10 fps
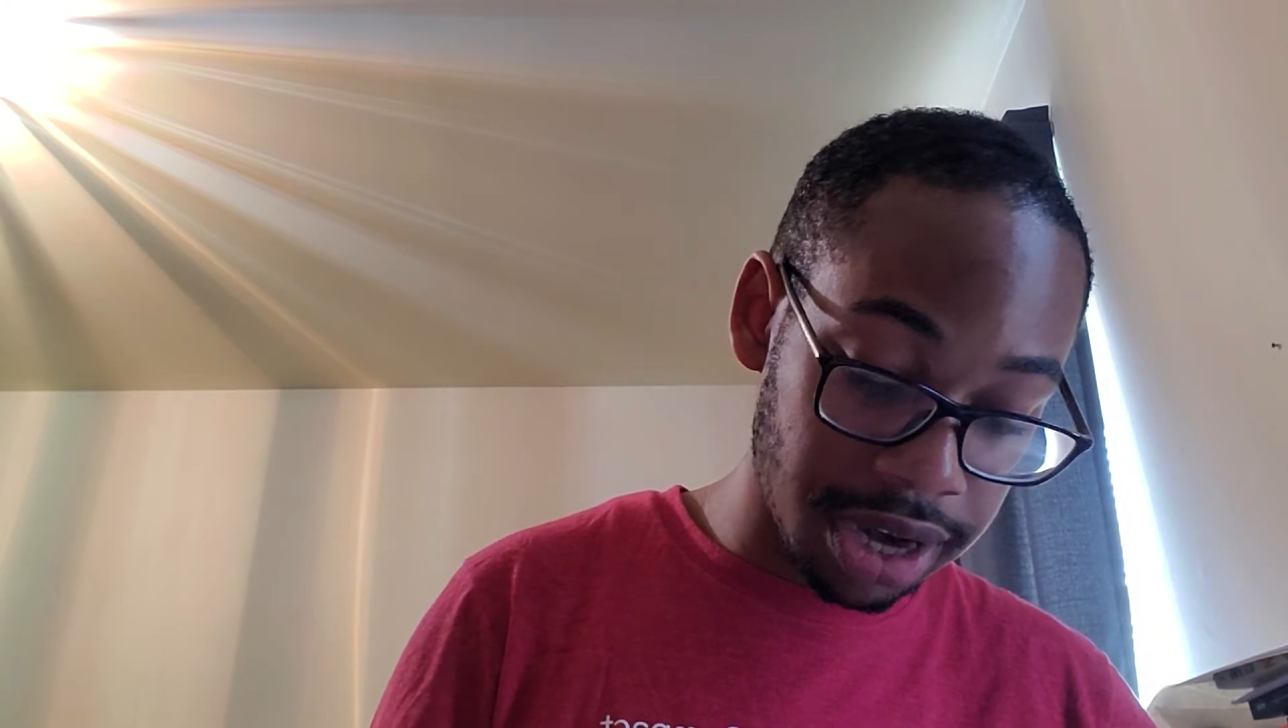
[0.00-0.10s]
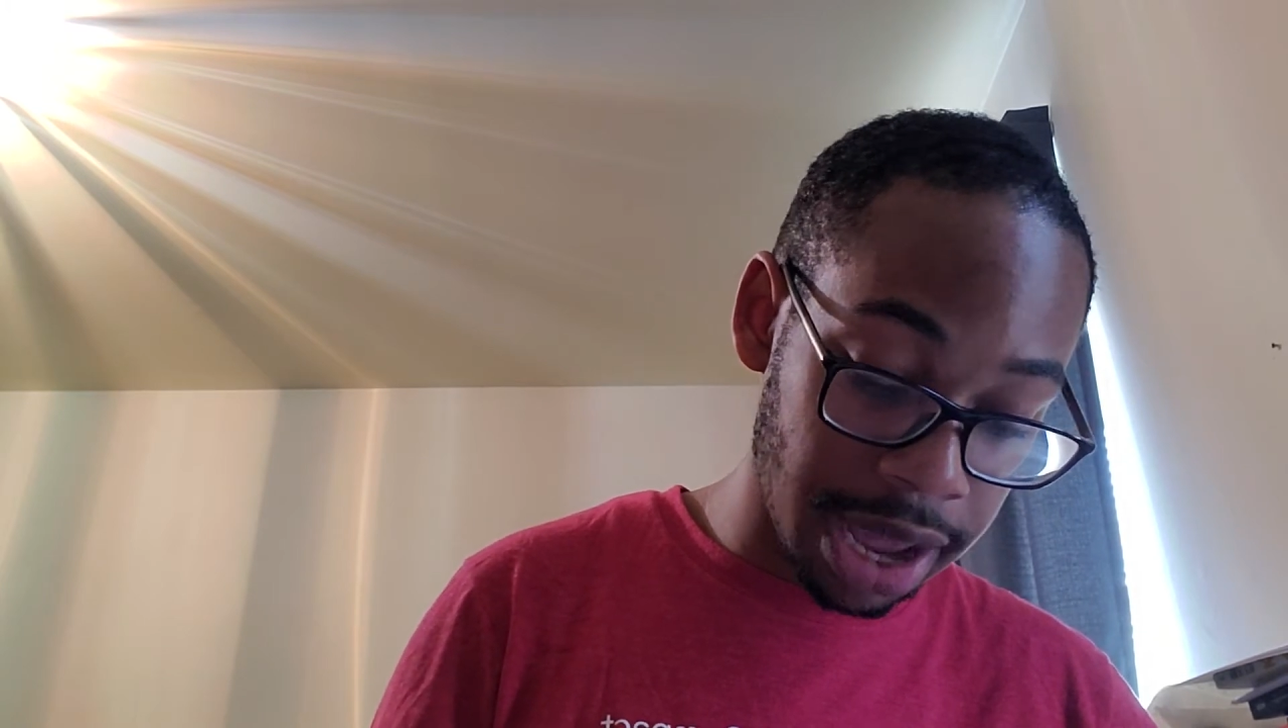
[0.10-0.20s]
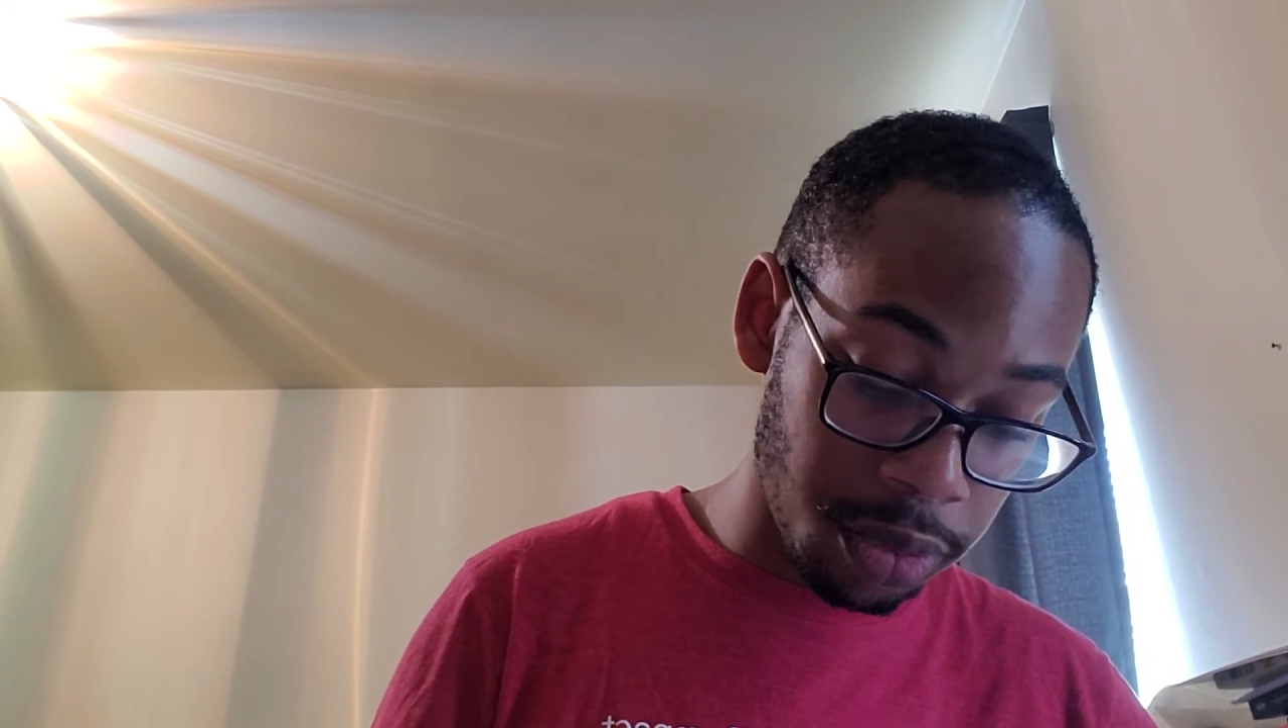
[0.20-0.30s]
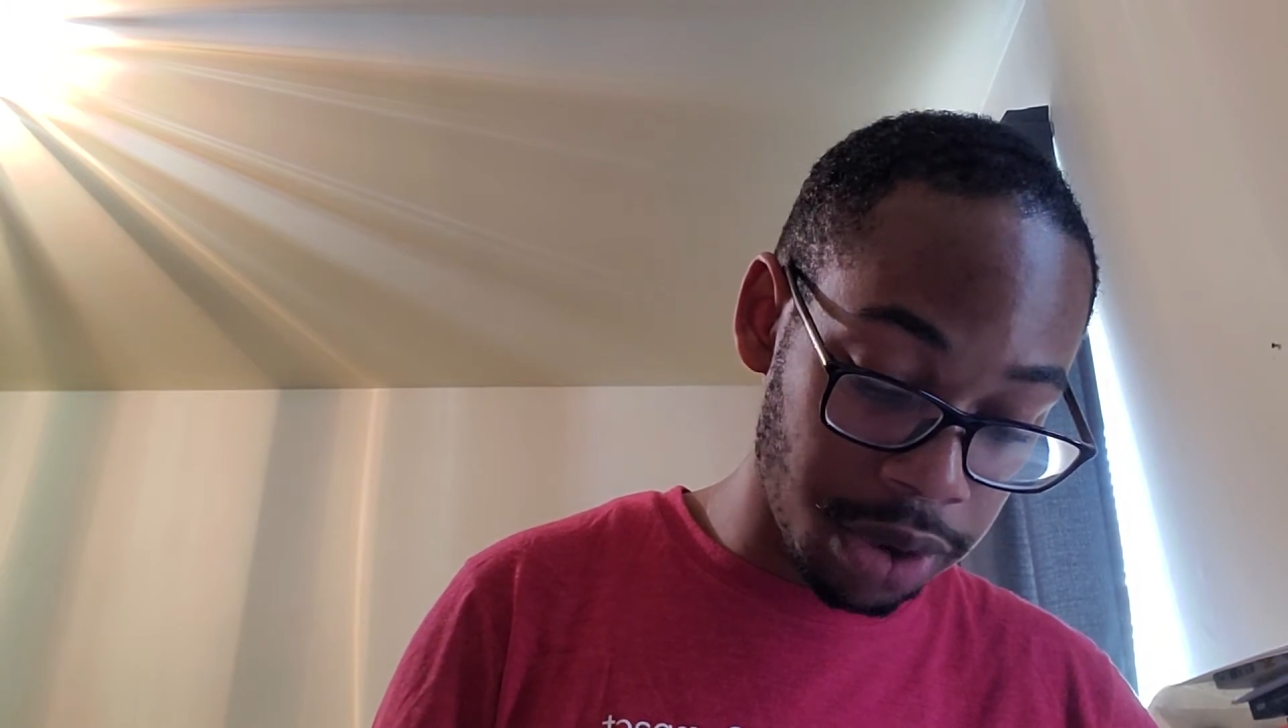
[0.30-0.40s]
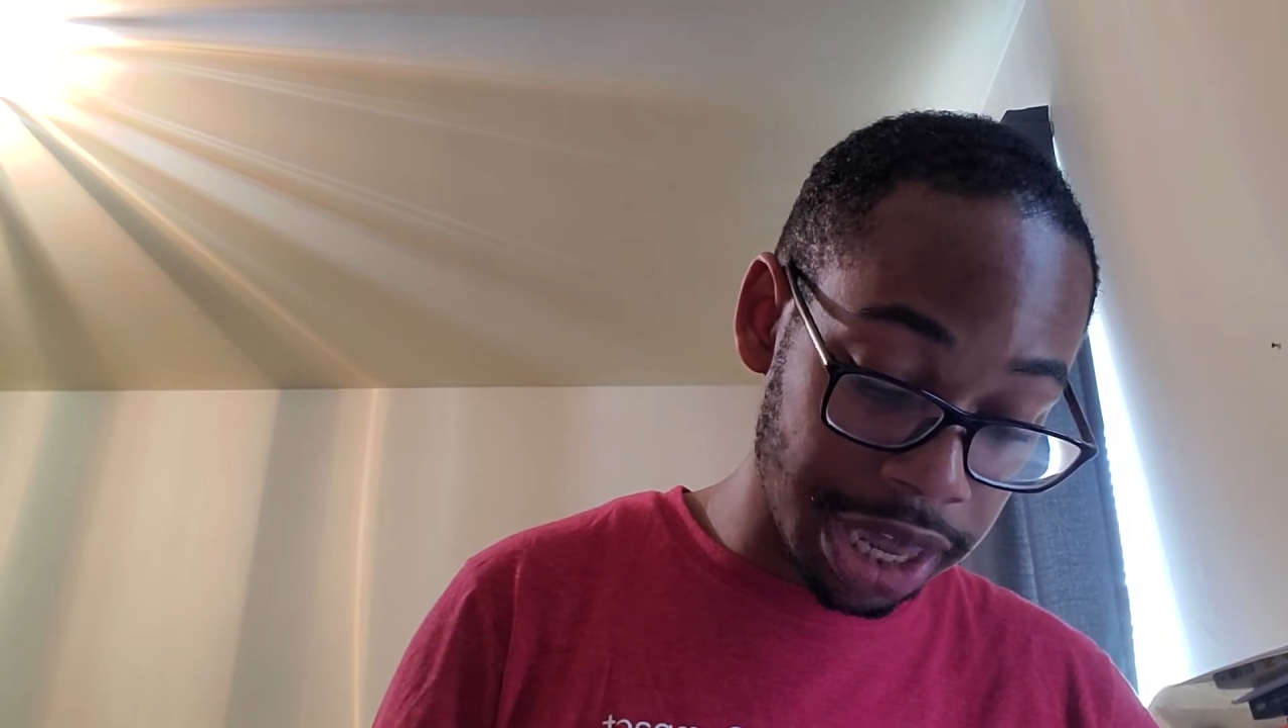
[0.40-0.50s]

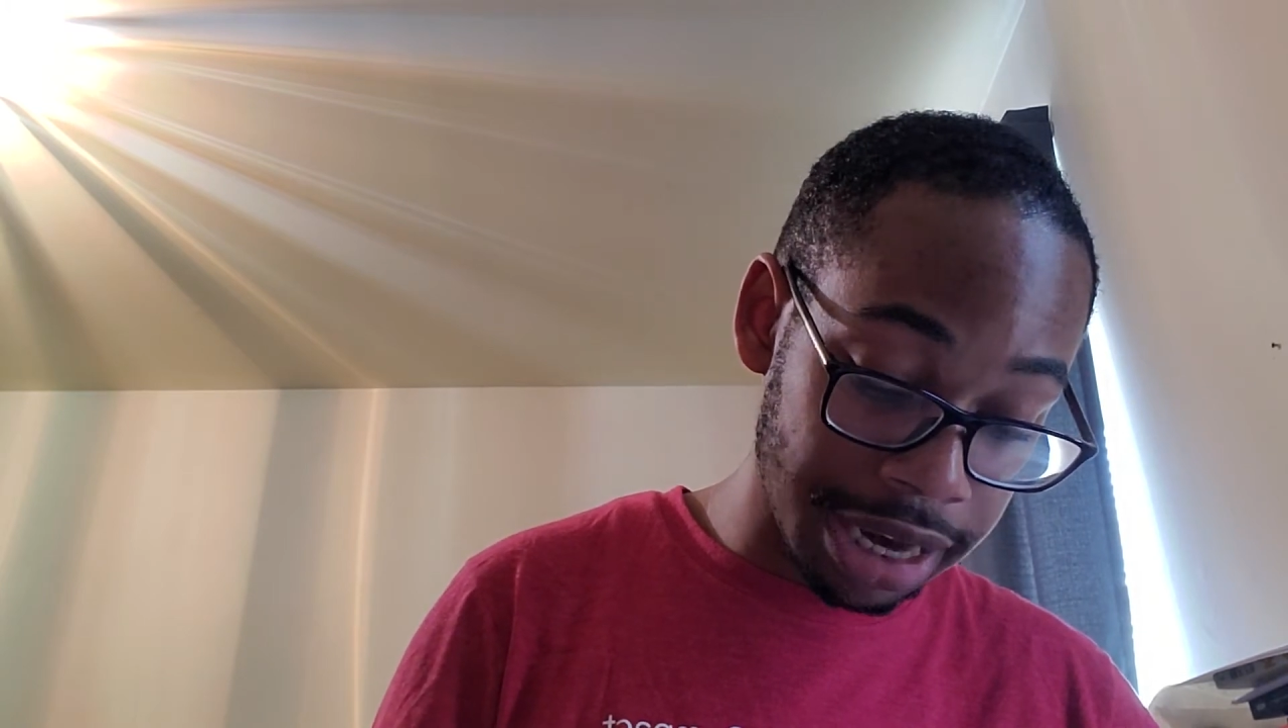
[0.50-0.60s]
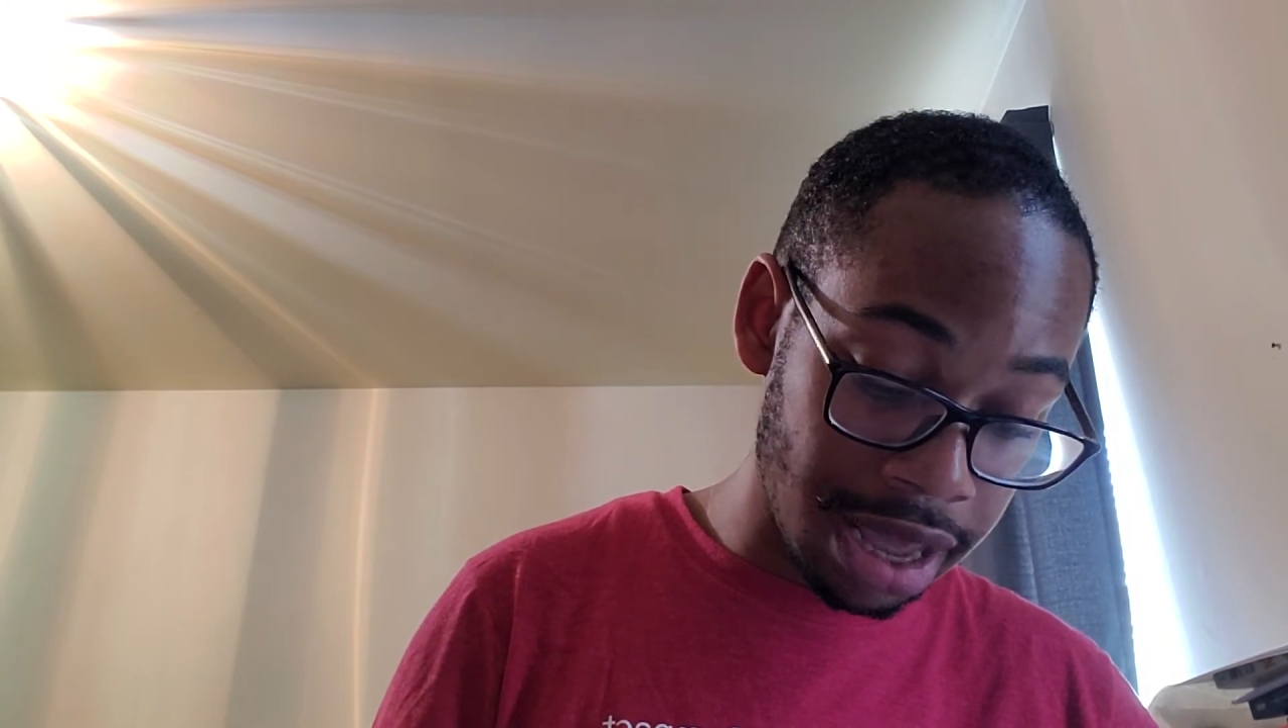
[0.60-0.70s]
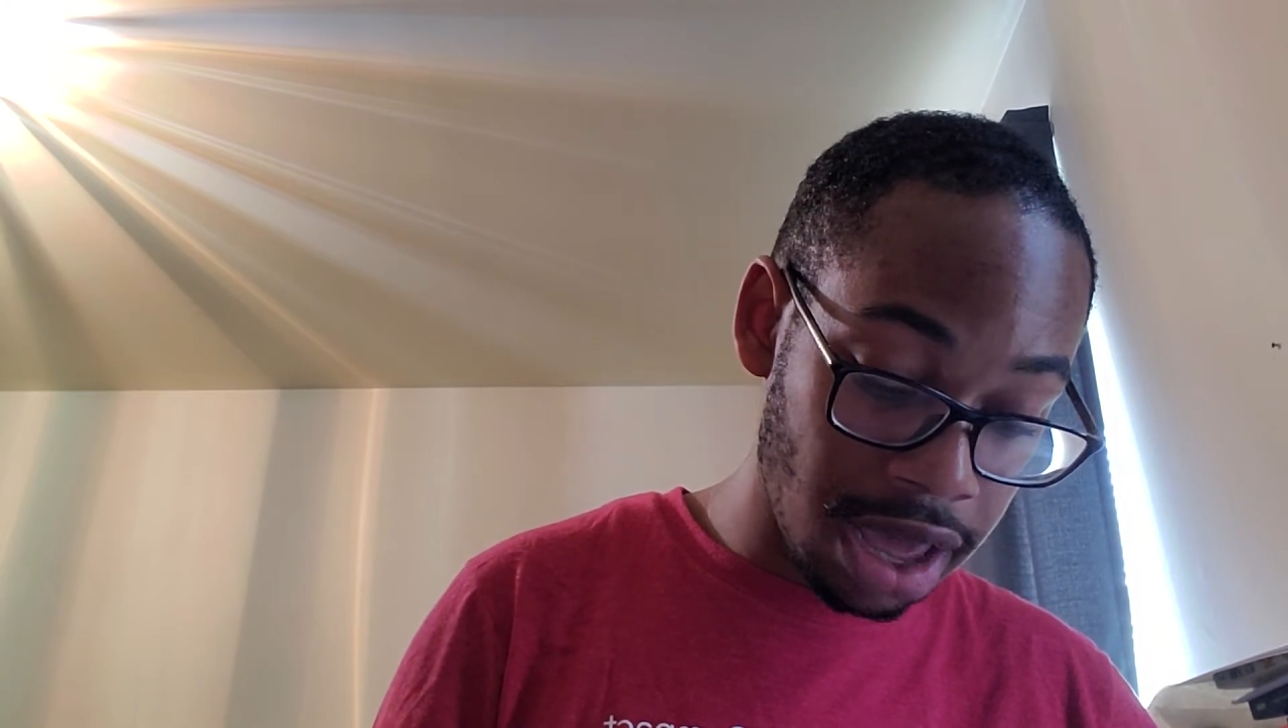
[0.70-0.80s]
not win,